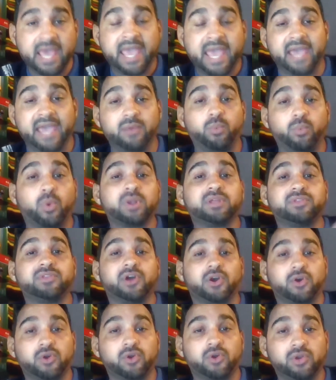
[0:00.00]
And one of
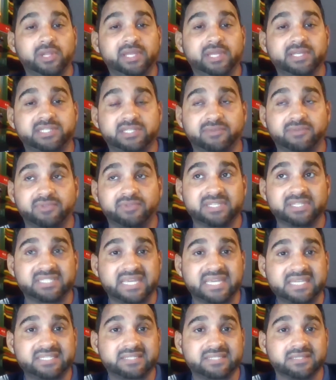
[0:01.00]
the earliest
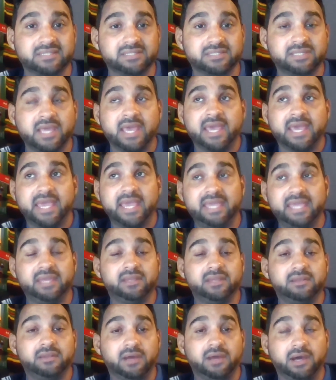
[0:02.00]
civilizations
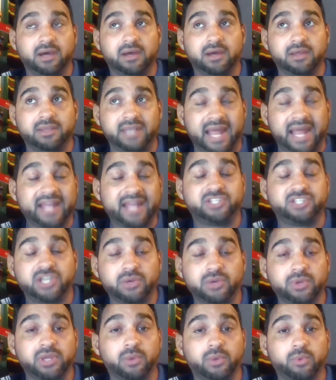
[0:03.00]
in
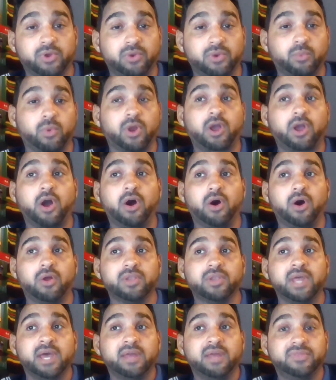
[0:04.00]
Nigeria were called
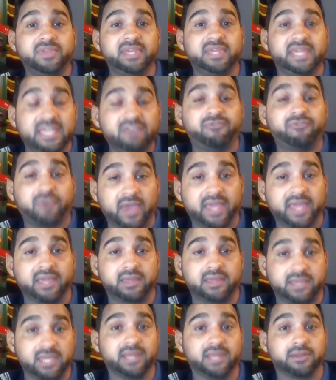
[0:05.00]
the Ife
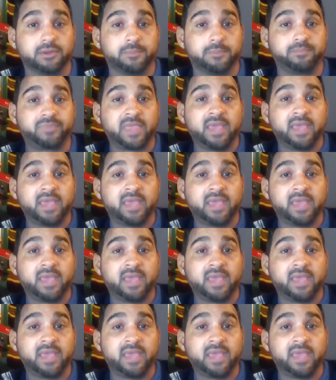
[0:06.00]
kingdom.